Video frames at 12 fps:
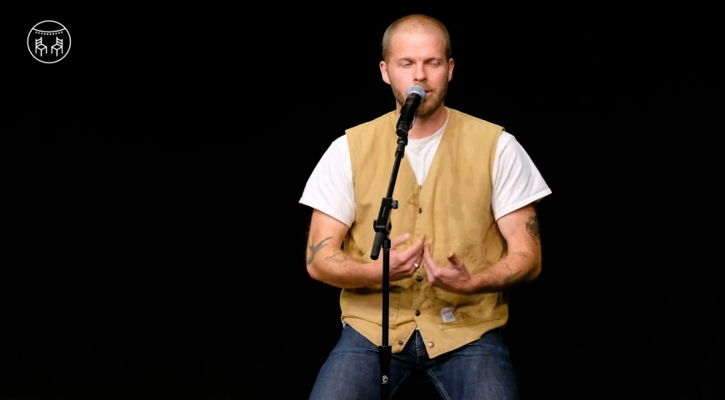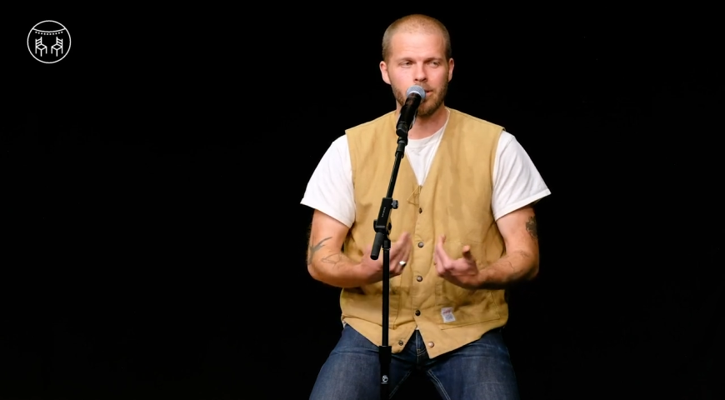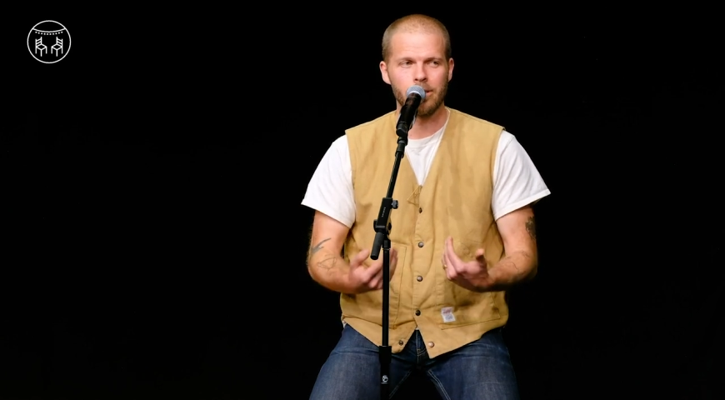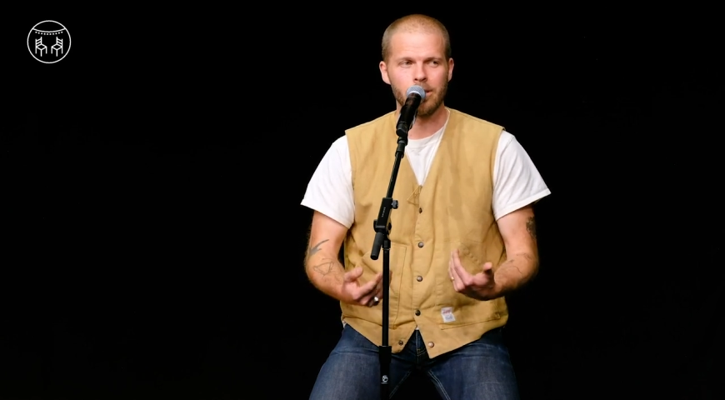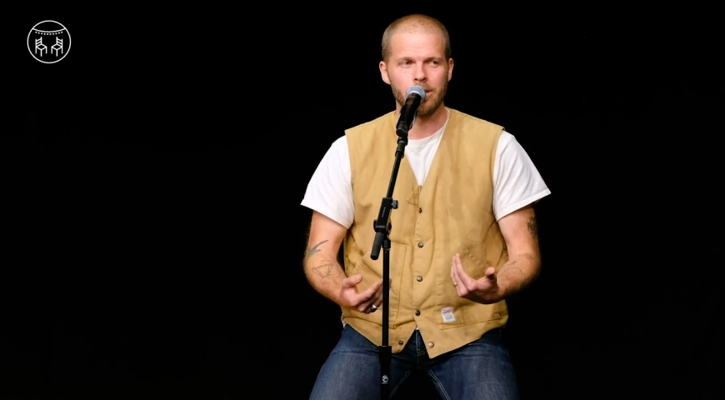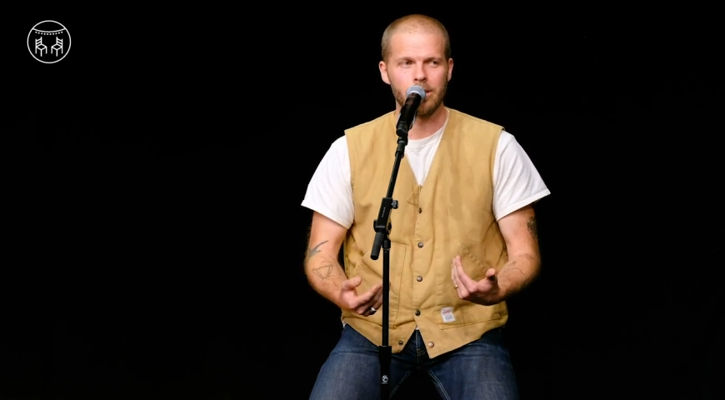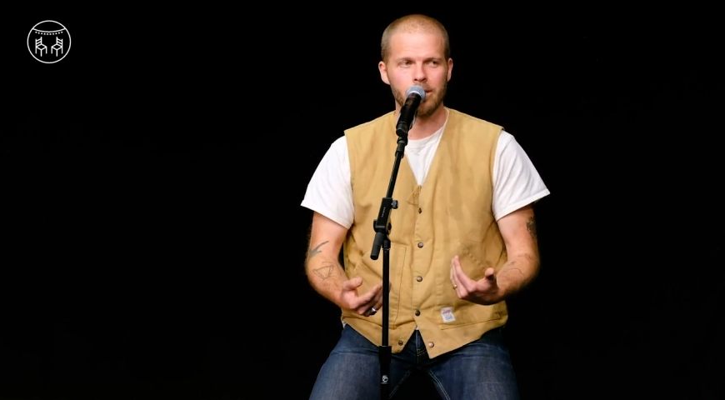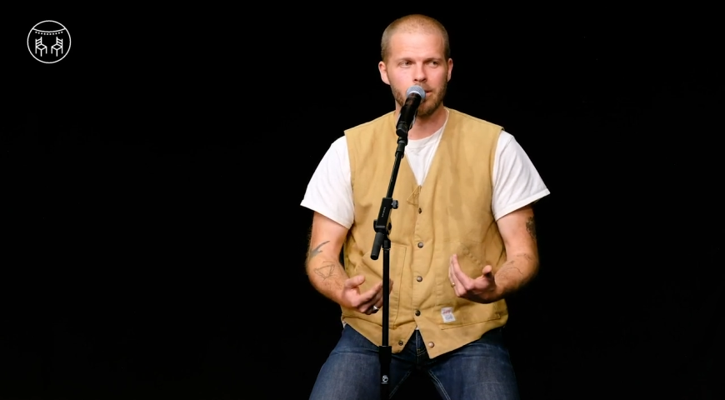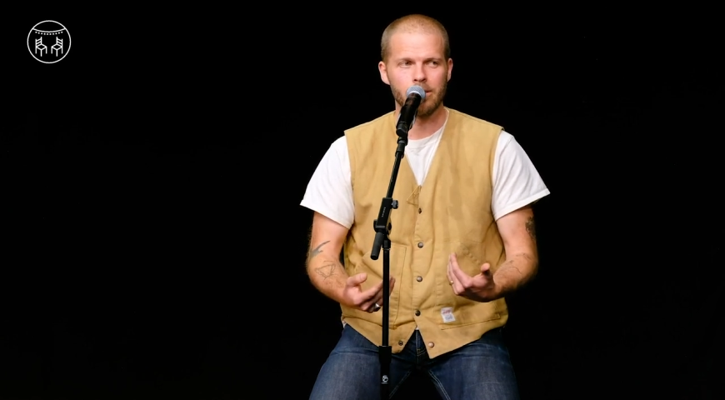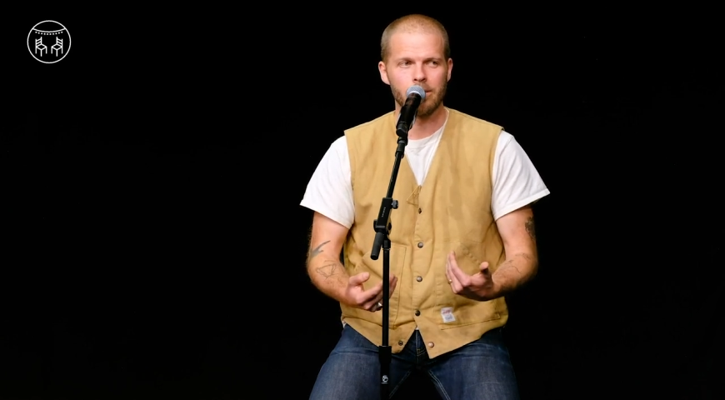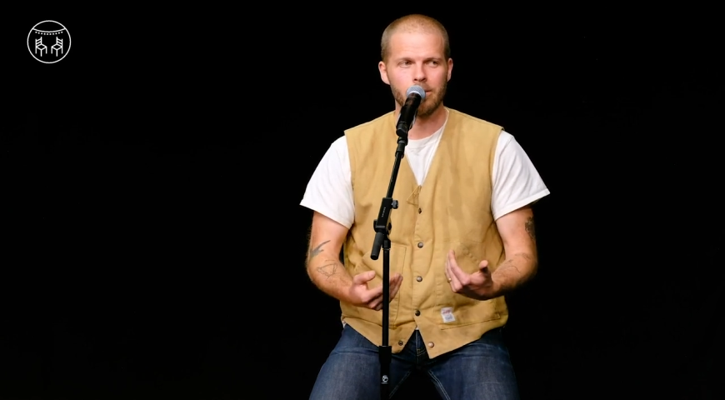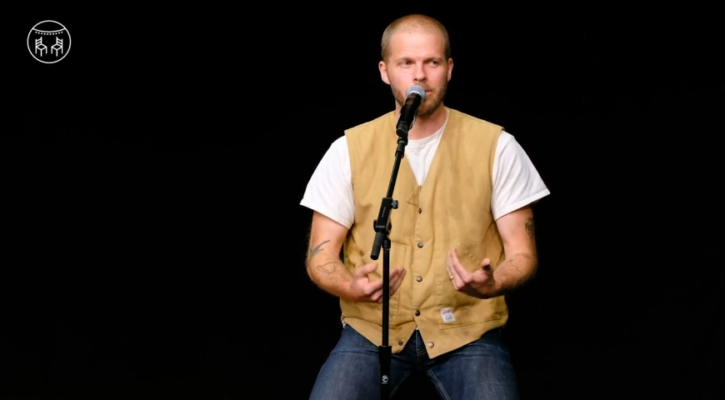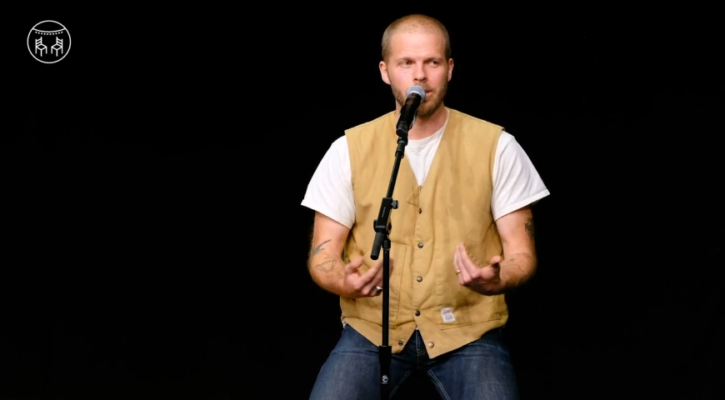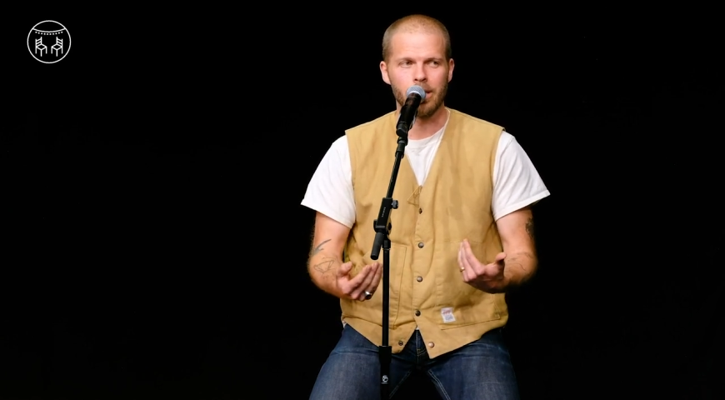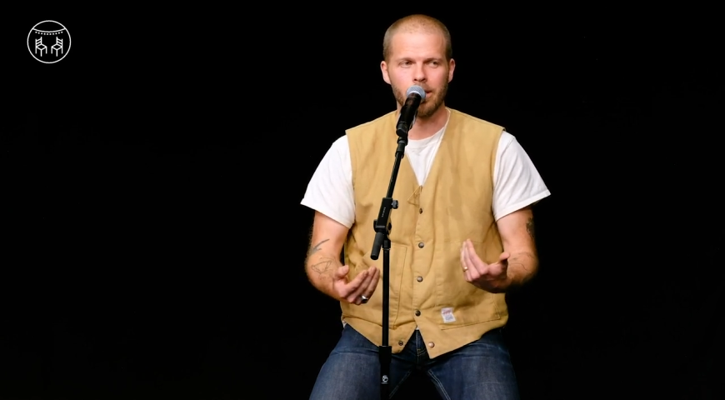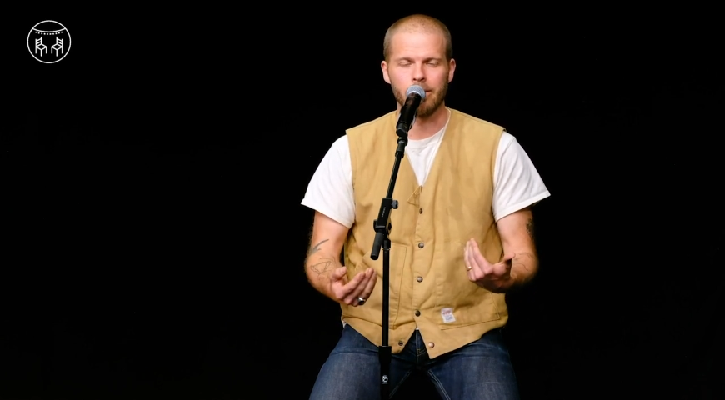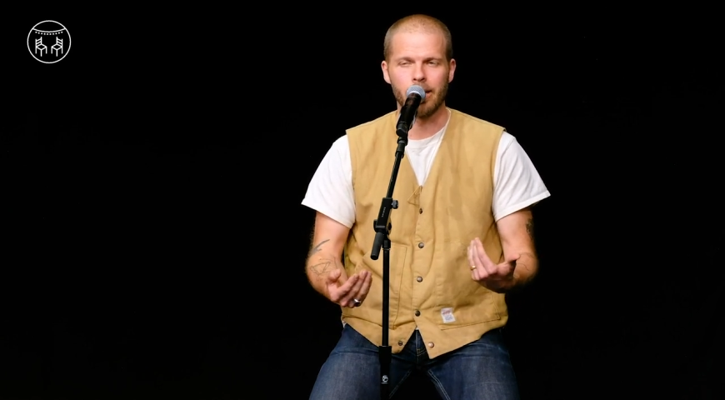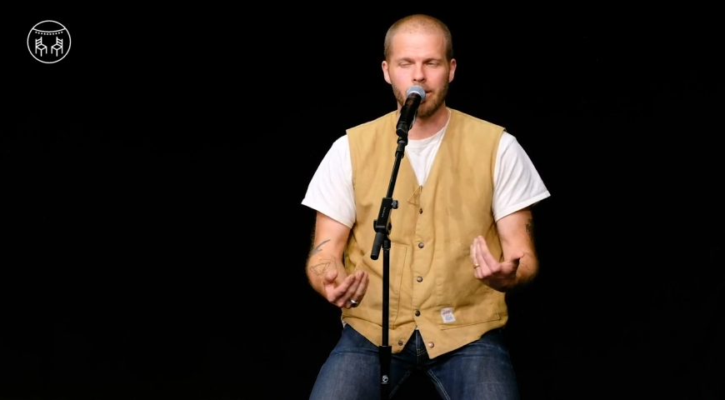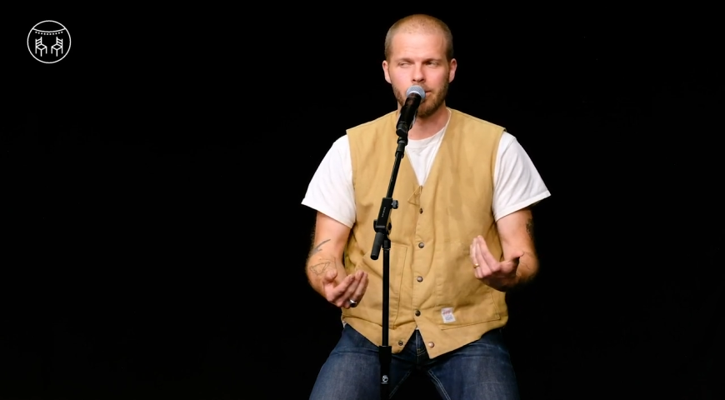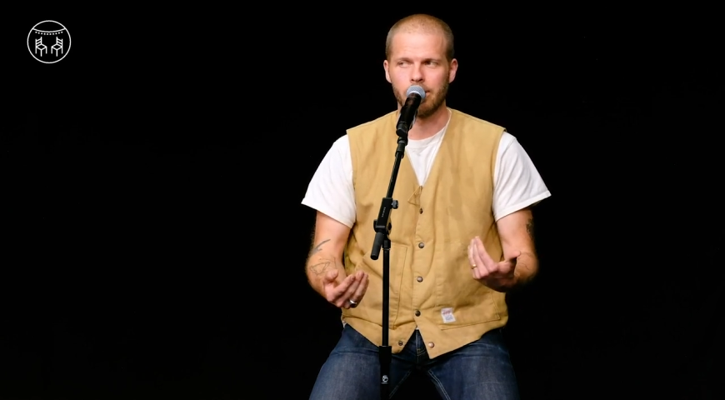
seeing what I now